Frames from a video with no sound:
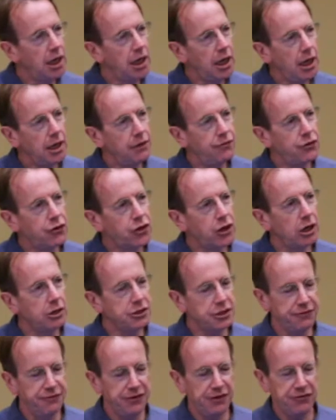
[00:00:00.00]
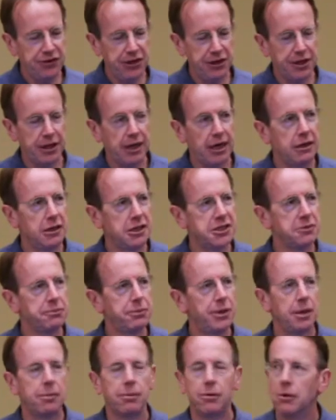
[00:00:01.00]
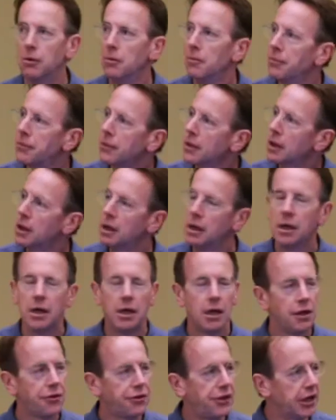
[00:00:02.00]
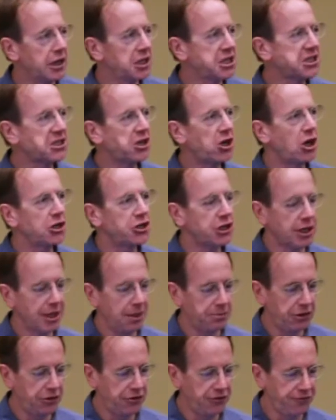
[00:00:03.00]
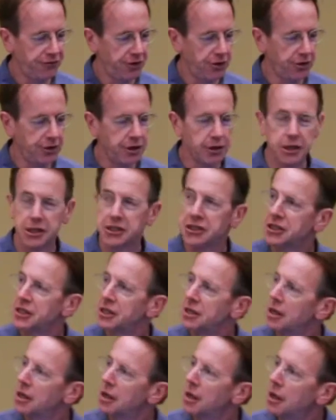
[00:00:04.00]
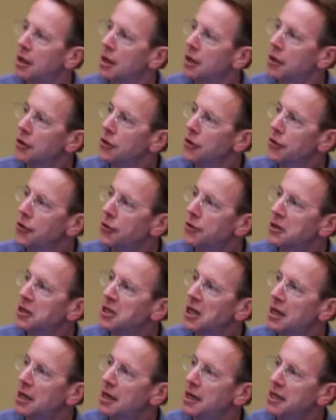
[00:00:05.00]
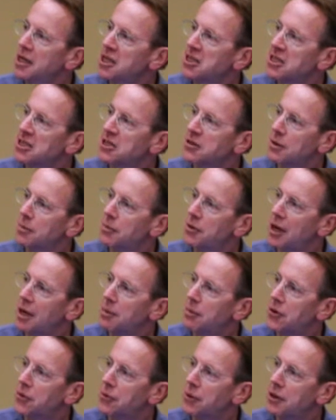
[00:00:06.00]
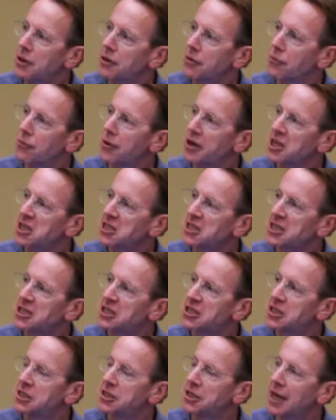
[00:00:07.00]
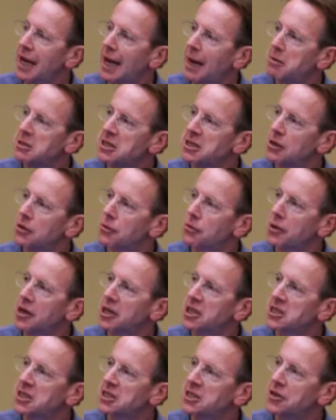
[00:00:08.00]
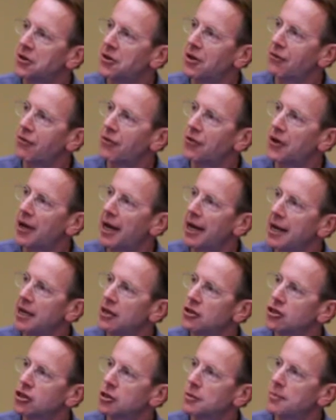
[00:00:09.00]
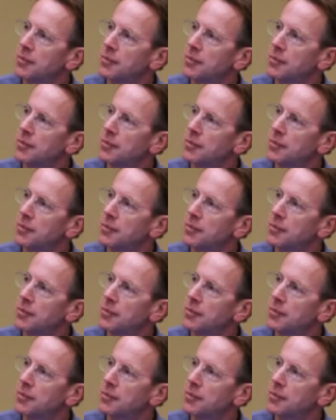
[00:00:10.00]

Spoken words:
If you go to 50,000 people, things start to come into focus. You can at least discriminate between the risks, the absolute risks at different age.